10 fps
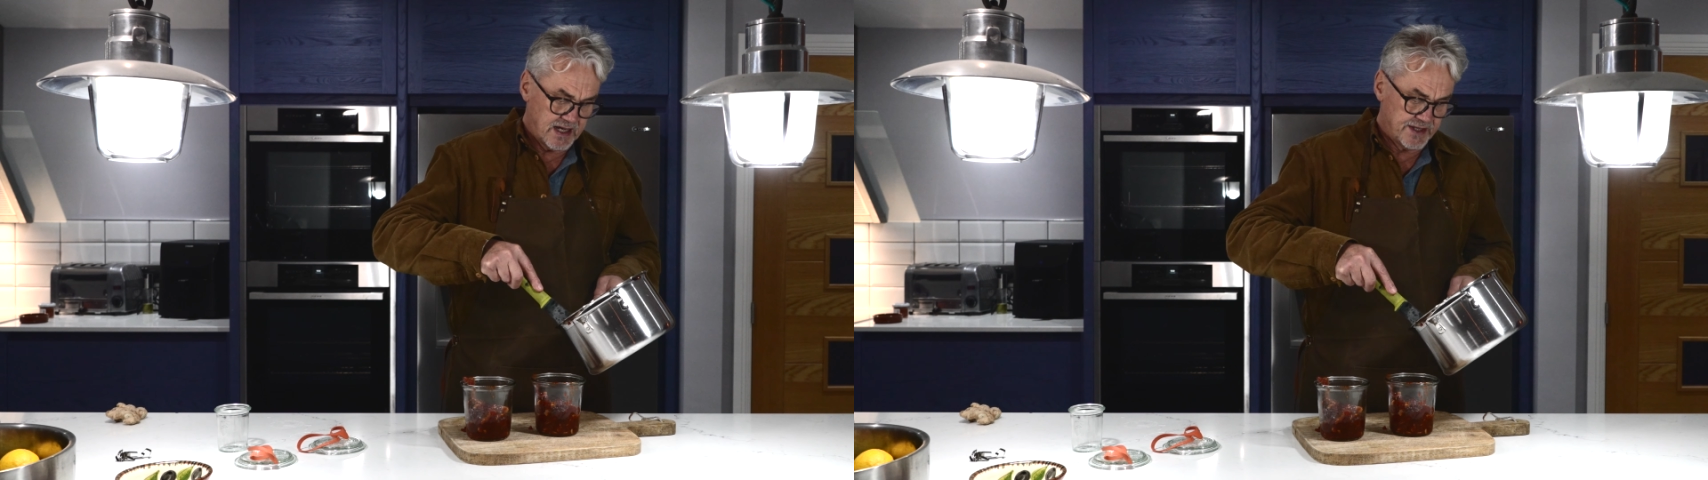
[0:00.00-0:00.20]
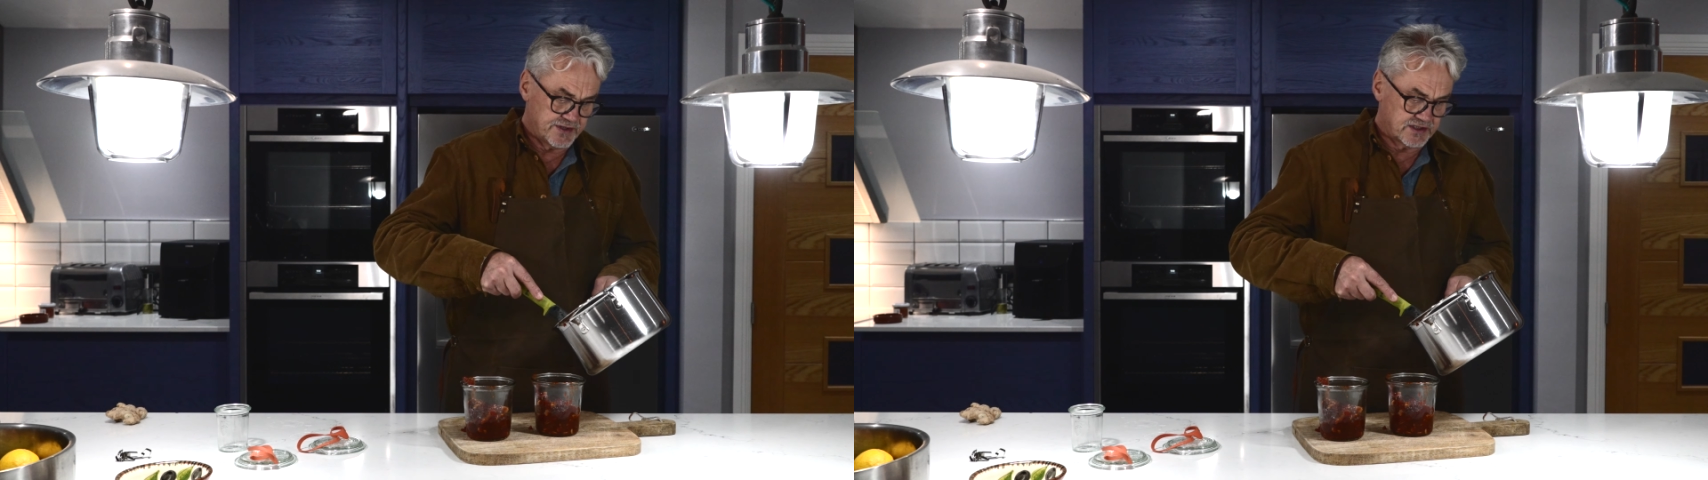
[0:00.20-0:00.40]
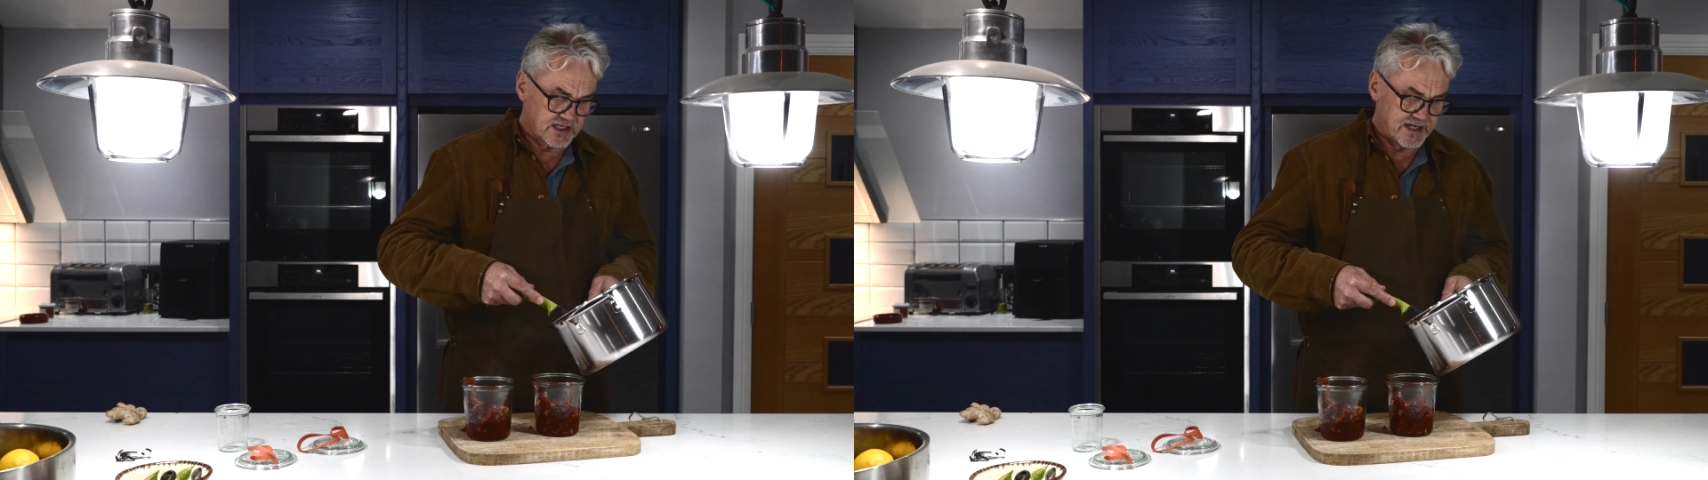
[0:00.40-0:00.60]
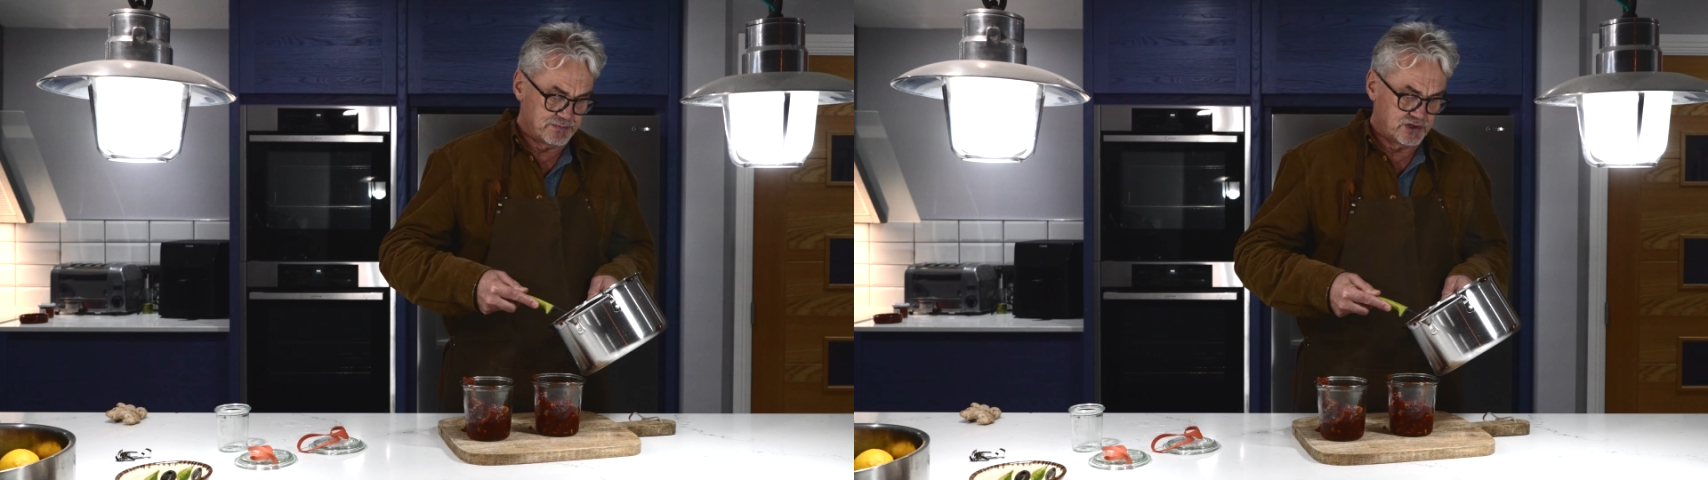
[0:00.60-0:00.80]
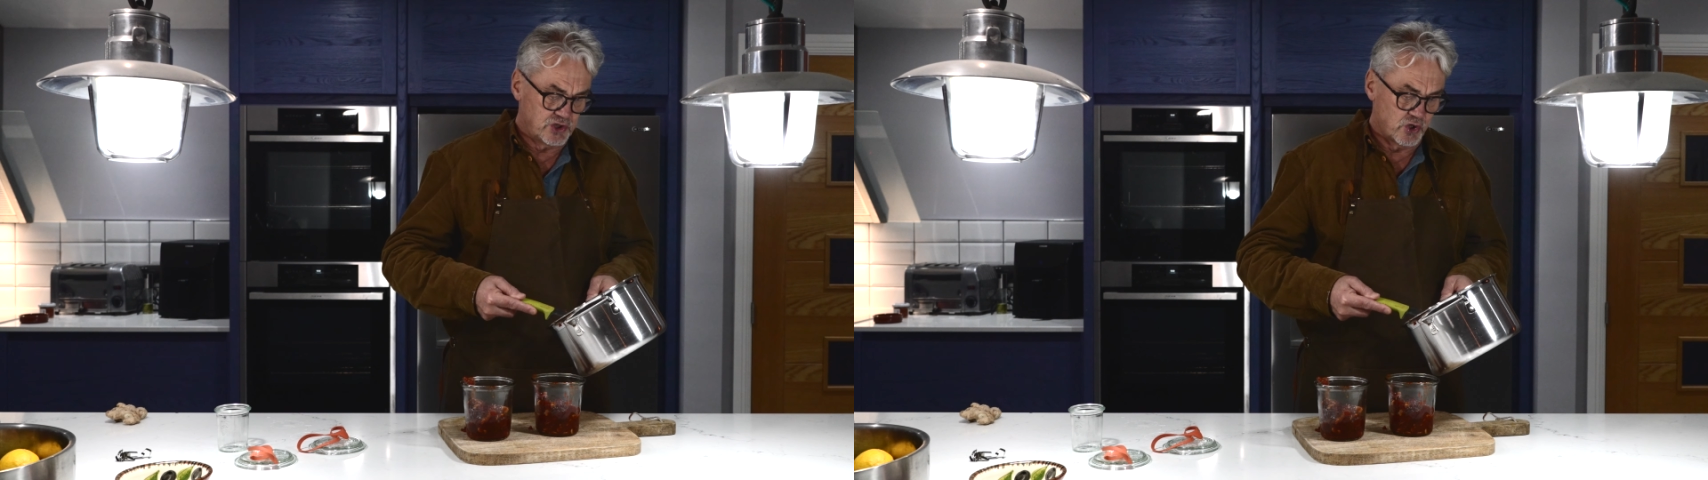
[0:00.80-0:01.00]
and the
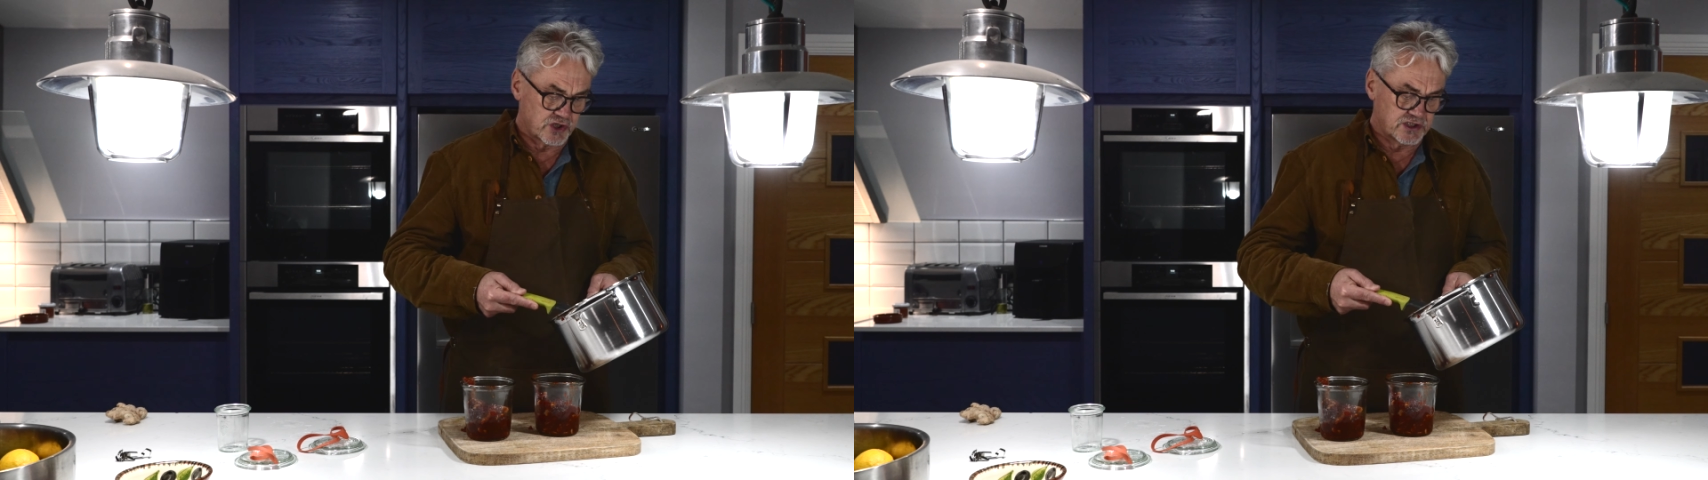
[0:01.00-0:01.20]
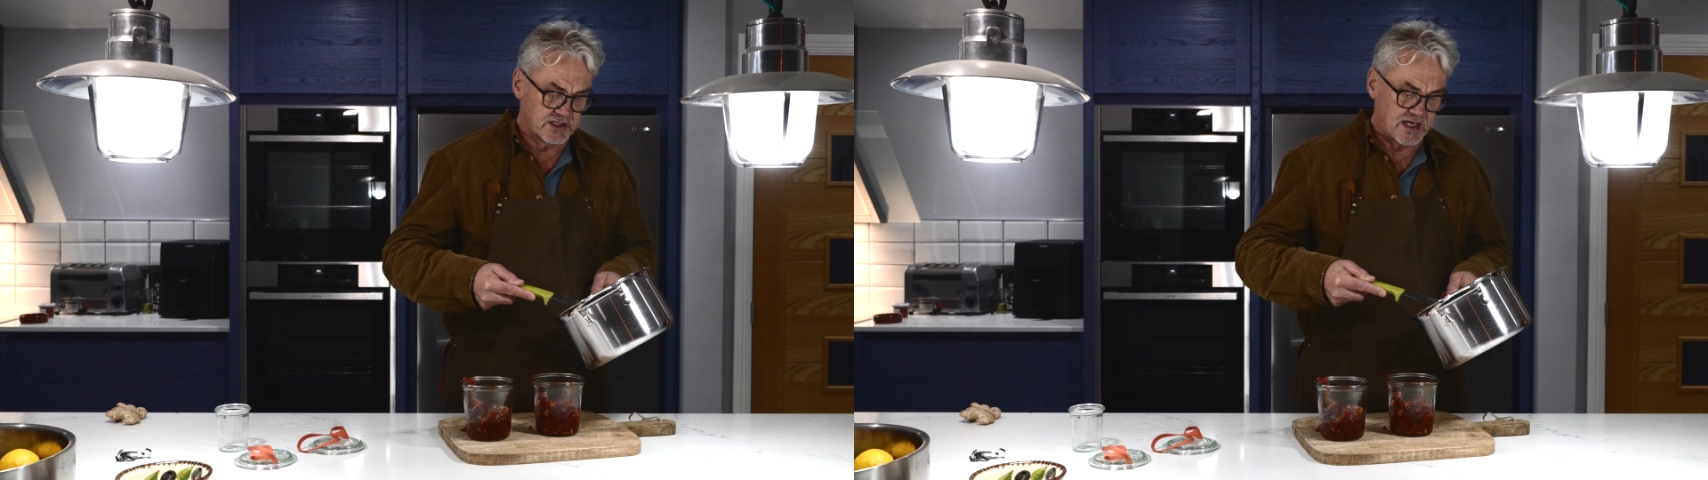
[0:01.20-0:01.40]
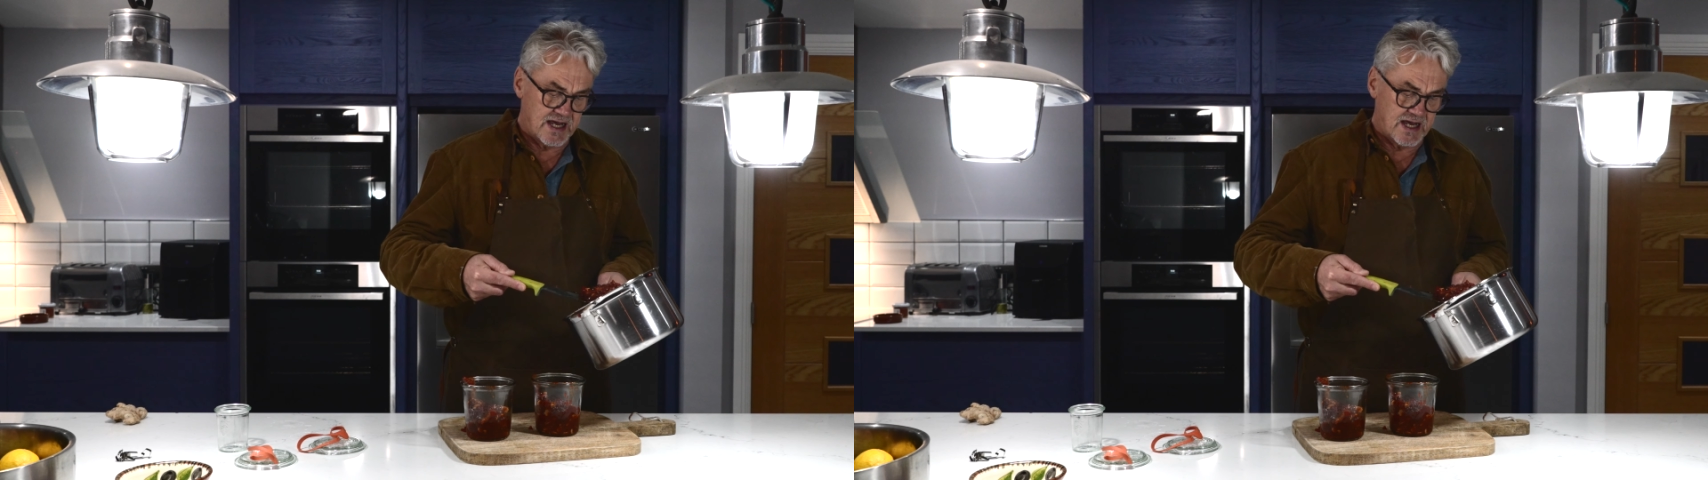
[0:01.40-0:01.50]
Daimon yogurt